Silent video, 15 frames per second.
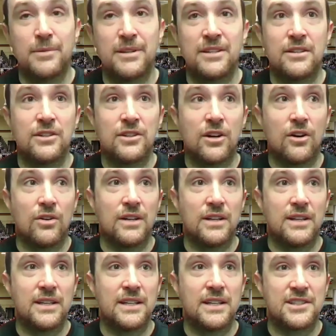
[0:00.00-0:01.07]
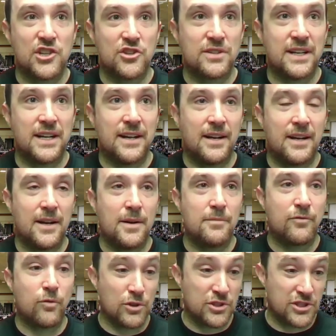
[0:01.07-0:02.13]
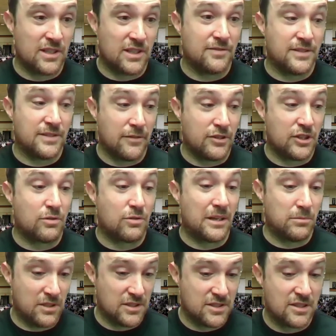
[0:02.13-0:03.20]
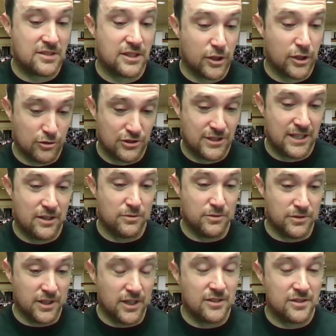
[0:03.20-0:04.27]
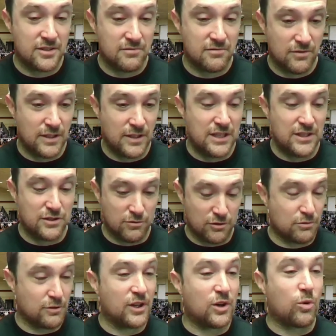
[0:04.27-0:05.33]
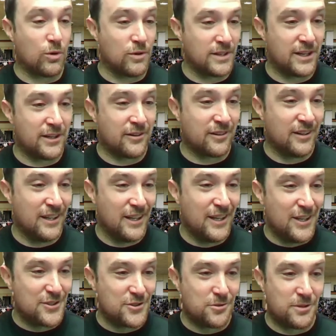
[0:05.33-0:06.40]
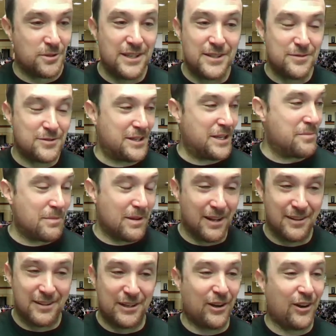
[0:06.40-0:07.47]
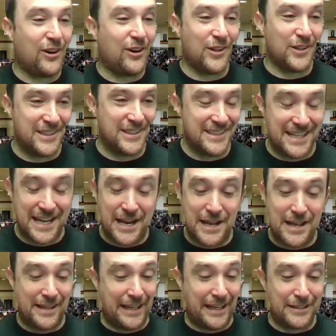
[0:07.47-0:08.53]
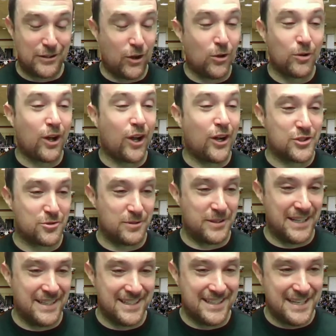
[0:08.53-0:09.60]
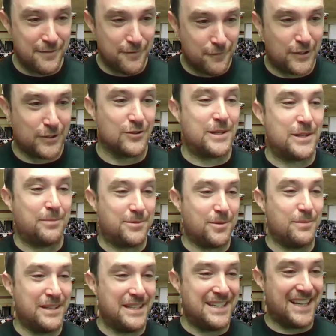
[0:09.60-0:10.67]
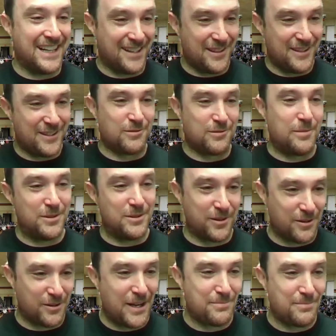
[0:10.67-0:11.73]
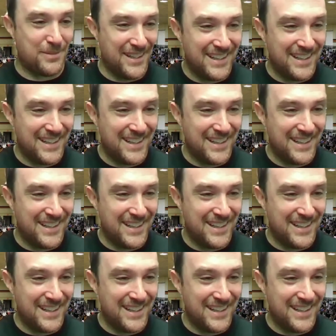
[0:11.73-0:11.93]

I mean, you know, it's interesting. I, I'm fortunate enough to have an incredible assistant coach now who does, he's the recruiting coordinator. So he's emailing and calling and eh, like the whole country. And then he funnels up to me kind of the cream of the crop.